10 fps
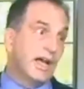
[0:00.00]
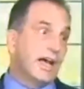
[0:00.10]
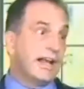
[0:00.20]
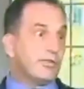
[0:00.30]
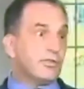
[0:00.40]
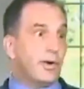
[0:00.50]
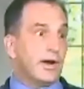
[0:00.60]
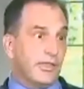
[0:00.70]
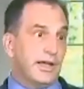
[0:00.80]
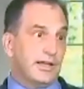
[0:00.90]
And I also want
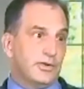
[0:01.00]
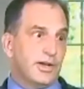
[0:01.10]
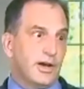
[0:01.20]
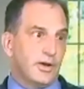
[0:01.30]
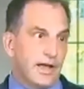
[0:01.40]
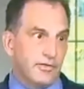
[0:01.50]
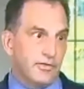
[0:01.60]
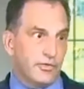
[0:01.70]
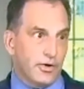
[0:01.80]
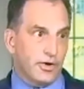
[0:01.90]
to thank you, Caroline,
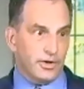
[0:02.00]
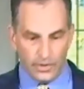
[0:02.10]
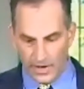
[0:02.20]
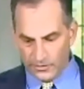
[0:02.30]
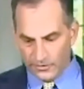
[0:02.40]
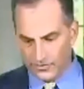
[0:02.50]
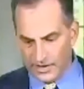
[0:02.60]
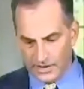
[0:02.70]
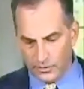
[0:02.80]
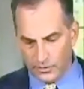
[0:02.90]
for your
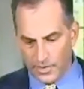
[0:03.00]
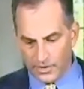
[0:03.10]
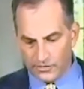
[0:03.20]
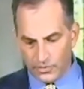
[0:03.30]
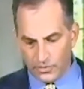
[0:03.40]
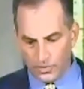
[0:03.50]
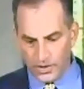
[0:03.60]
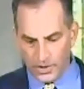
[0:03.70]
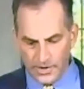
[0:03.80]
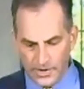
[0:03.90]
outstanding remarks
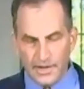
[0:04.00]
earlier.